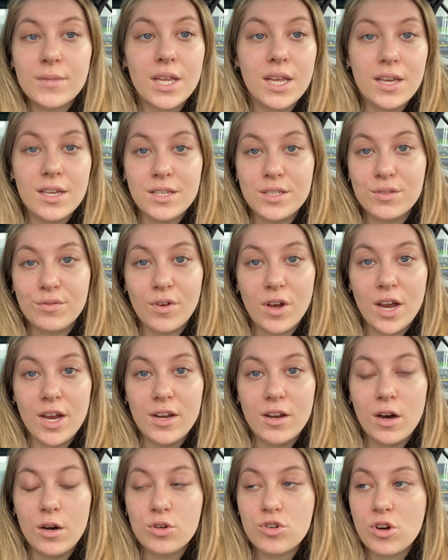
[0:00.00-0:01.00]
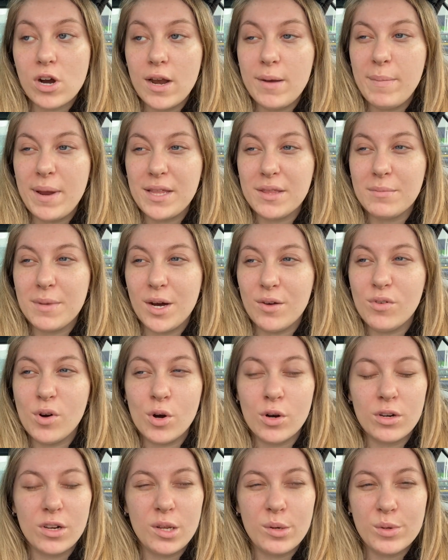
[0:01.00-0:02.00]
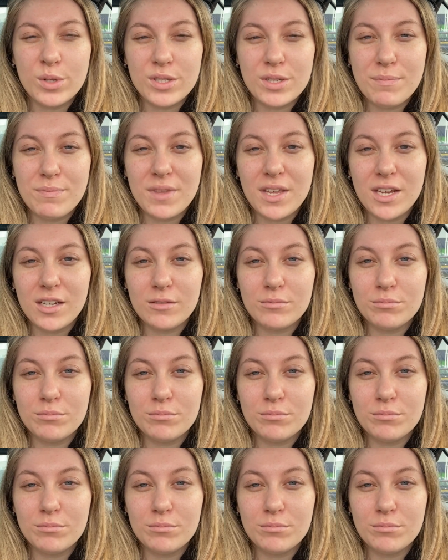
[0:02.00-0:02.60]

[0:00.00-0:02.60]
it's fine. I'll try and make them out of hot glue or something.